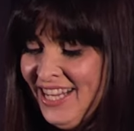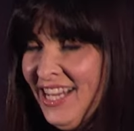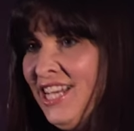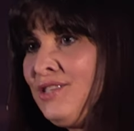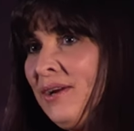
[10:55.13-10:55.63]

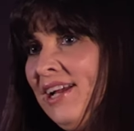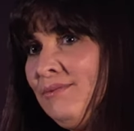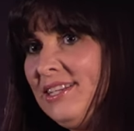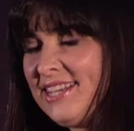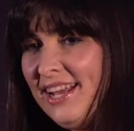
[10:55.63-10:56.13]
Israel
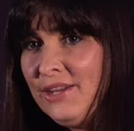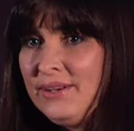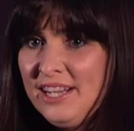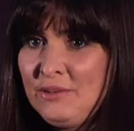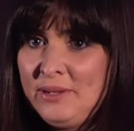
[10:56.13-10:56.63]
will tell you a
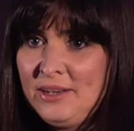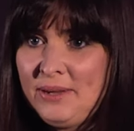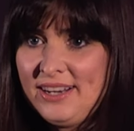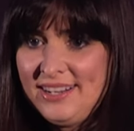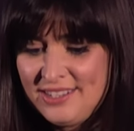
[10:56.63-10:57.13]
little bit
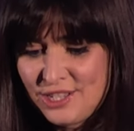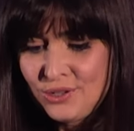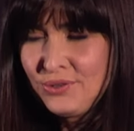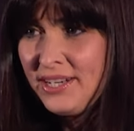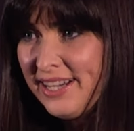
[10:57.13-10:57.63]
about his
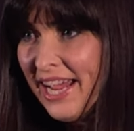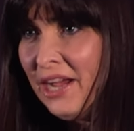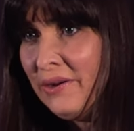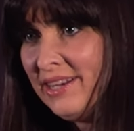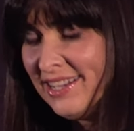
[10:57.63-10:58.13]
story
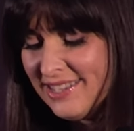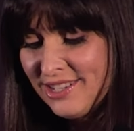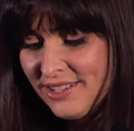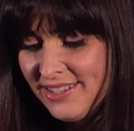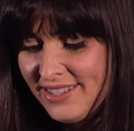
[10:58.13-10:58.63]
now and his
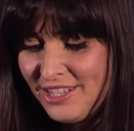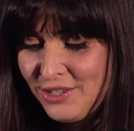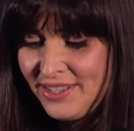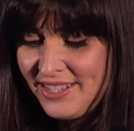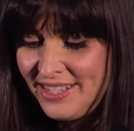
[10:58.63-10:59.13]
studies in
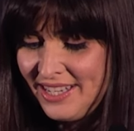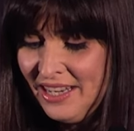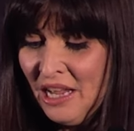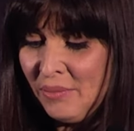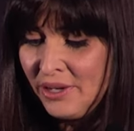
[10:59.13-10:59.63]
UCD,
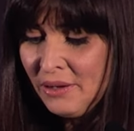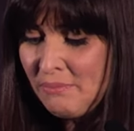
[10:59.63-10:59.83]
but in